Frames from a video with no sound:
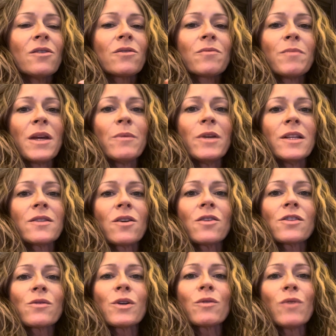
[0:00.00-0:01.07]
maybe it's
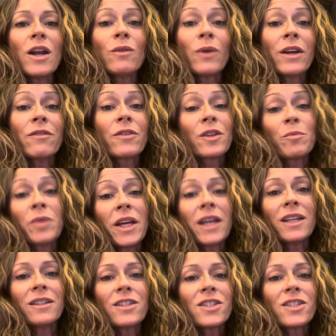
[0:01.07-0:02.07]
also a runway for the plane